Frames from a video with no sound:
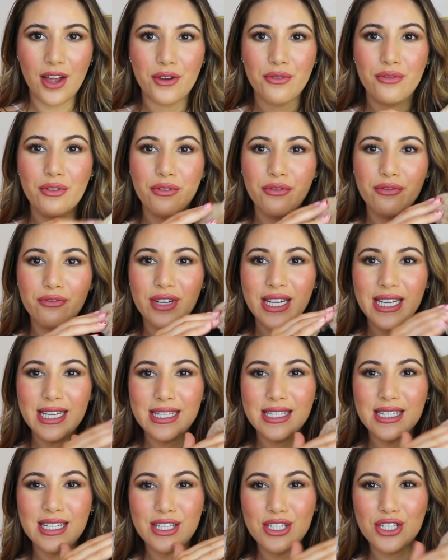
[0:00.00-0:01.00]
of
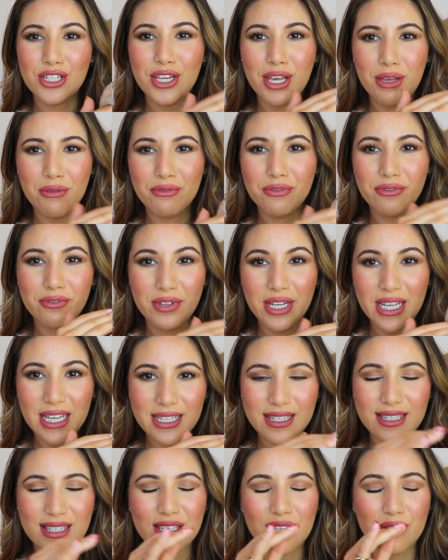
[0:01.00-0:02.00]
fleecy, sheep
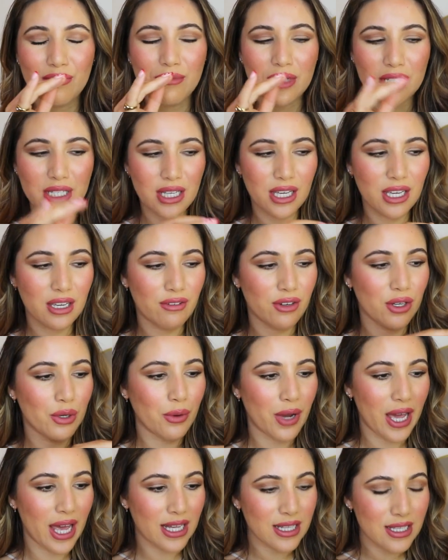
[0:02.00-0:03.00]
fleece
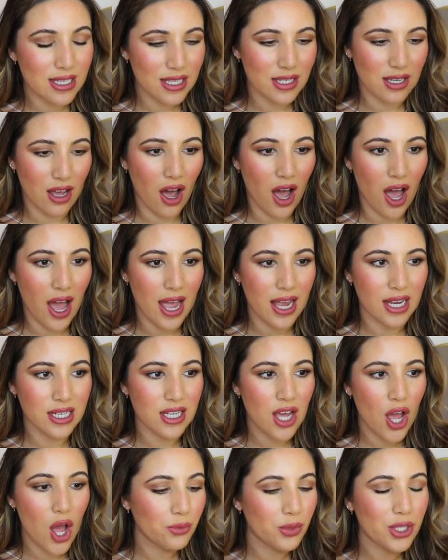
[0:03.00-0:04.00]
material
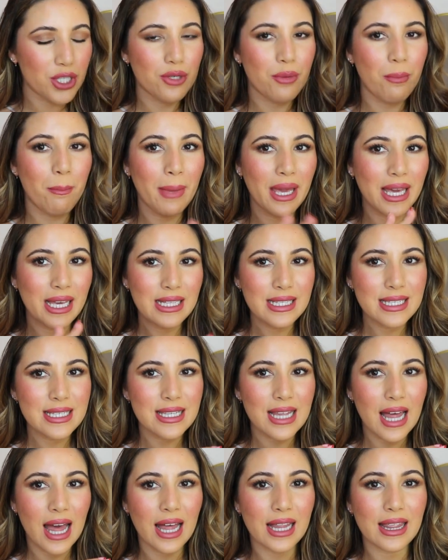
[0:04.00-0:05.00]
inside, which
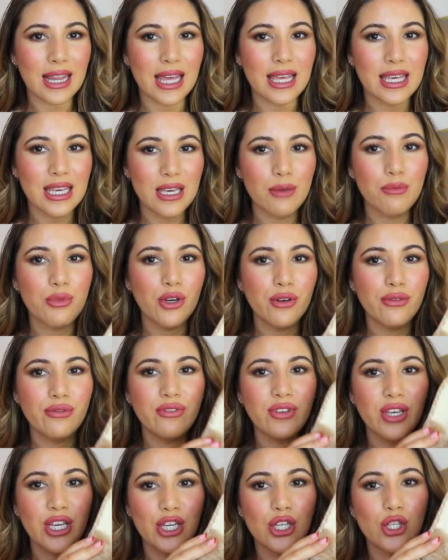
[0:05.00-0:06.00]
means that they keep your
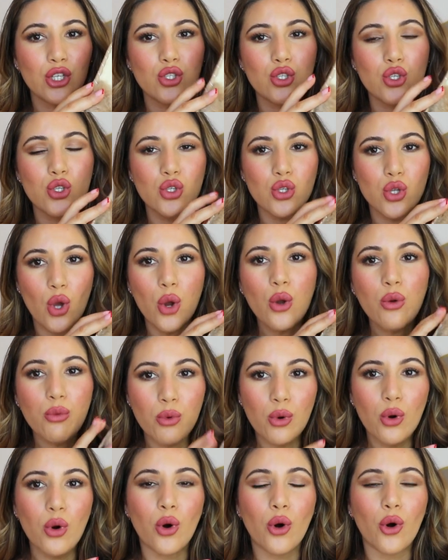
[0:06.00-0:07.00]
feet so
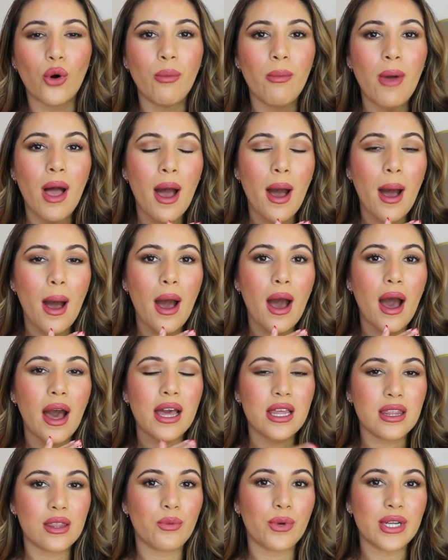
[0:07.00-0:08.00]
warm
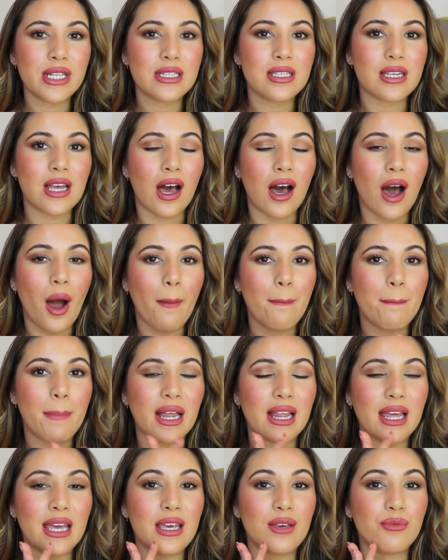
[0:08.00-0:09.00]
in the winter,
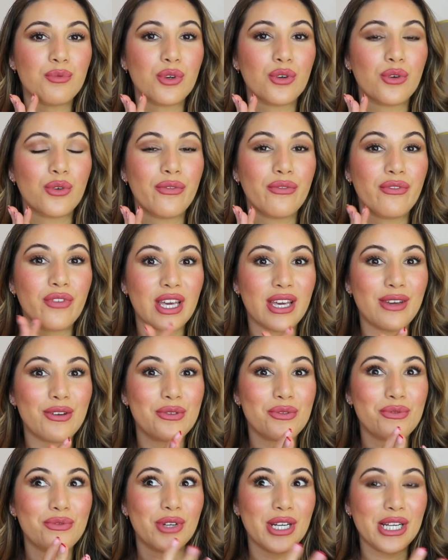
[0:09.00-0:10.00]
but keep your
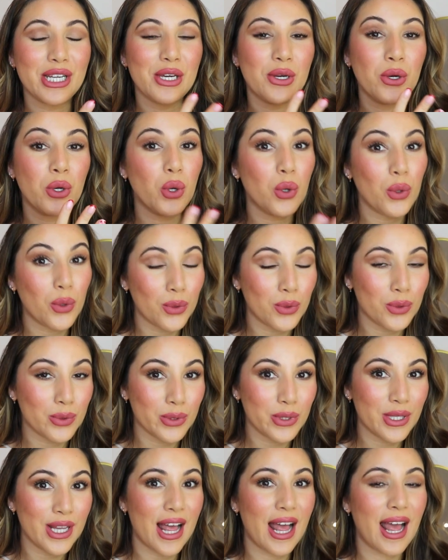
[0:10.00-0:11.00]
feet really
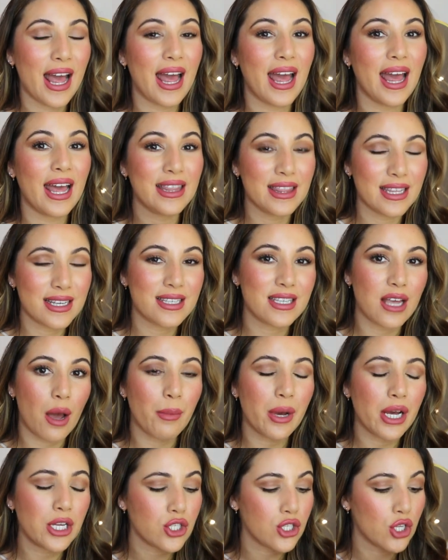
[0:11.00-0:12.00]
cool in the
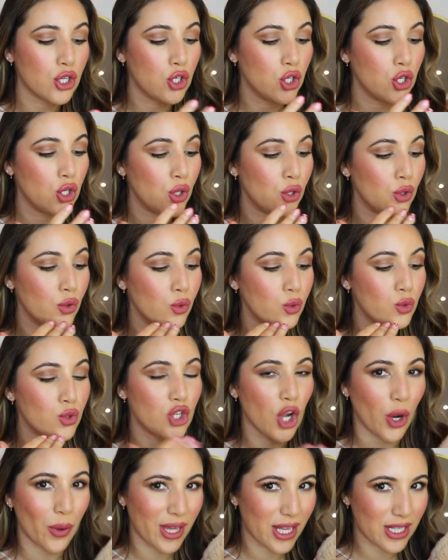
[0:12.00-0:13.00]
summer so you
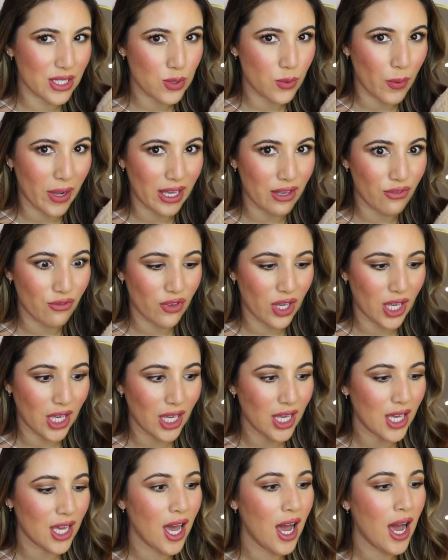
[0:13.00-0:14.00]
don't get sweaty
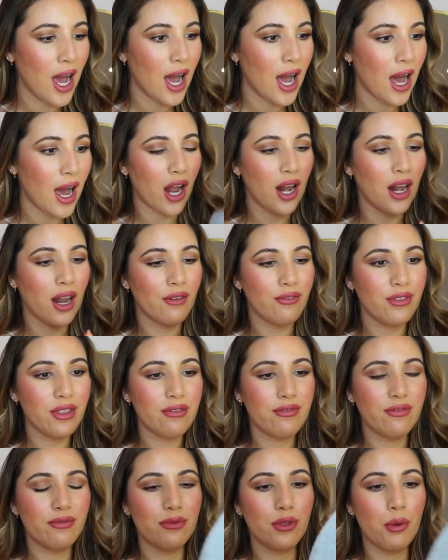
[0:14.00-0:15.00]
feet. I love
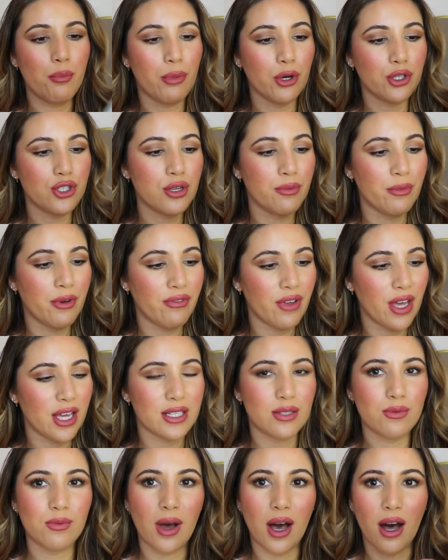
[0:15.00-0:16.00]
the bottom of it
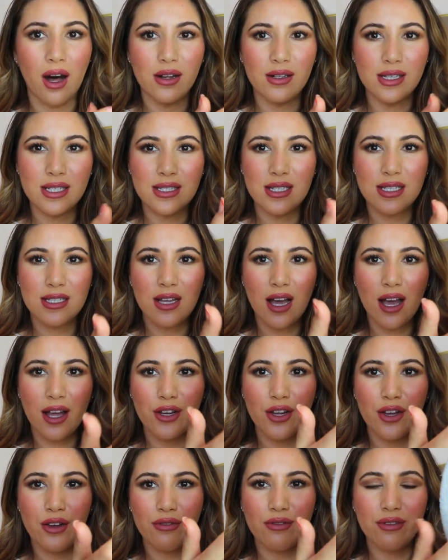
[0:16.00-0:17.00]
as well. It's this
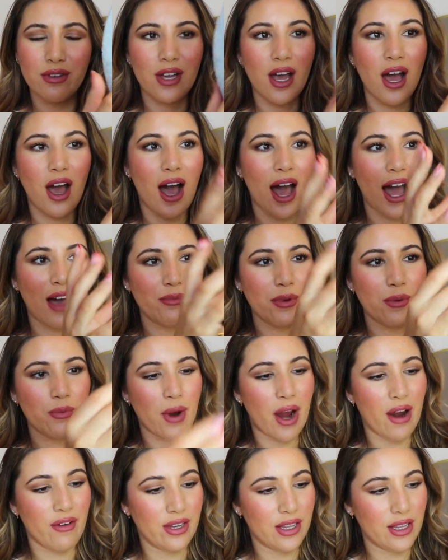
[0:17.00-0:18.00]
kind of, I have been
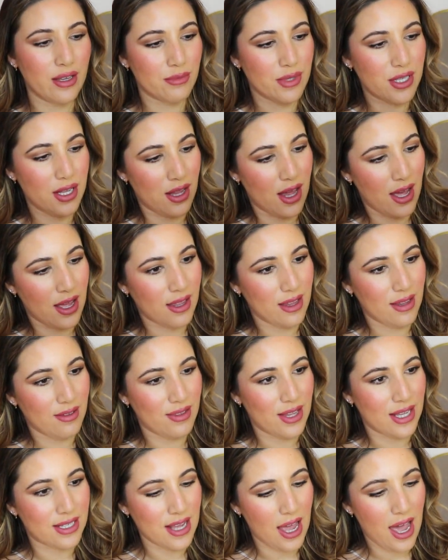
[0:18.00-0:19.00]
wearing them, so like
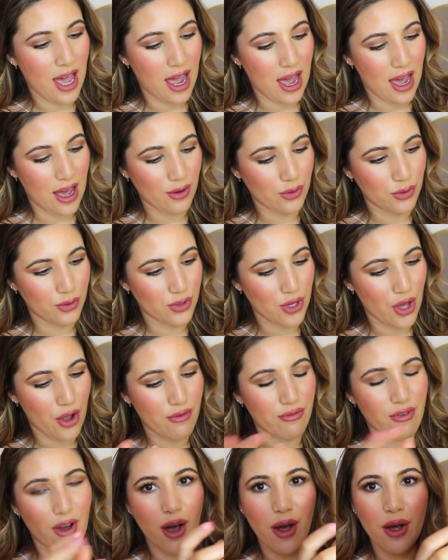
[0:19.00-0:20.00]
there's hair all
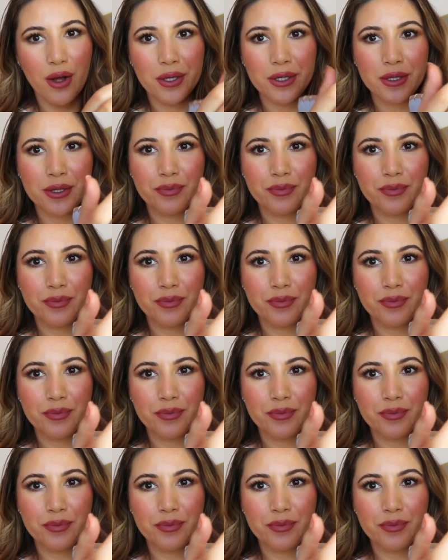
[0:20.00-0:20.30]
over.